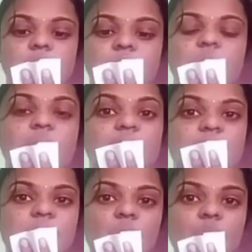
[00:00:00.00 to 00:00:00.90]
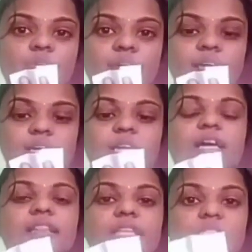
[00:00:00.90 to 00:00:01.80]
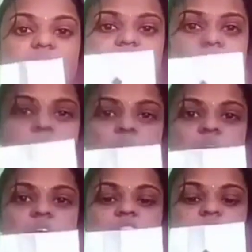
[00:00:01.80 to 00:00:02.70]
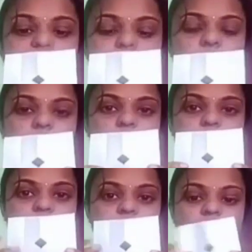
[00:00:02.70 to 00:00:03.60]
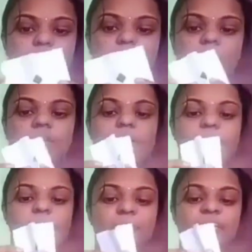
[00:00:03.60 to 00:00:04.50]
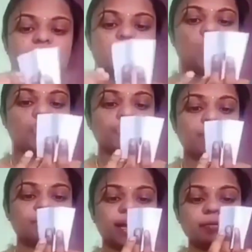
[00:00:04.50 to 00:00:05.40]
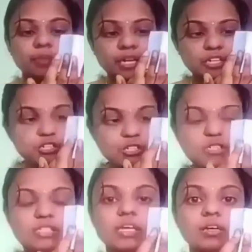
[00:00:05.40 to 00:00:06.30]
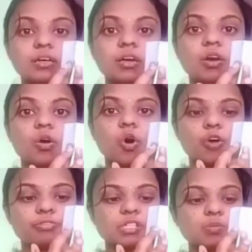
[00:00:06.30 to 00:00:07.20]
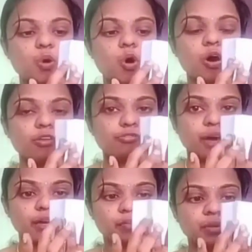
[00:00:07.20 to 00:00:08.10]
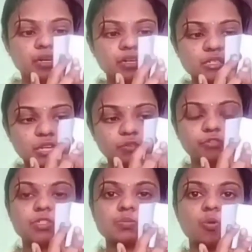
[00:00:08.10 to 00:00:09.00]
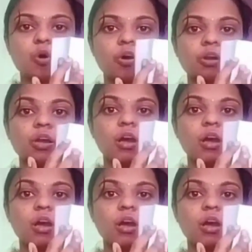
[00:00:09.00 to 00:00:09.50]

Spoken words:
you get sound, right? This sound is produced by means of vibrations of the small fibers, of the small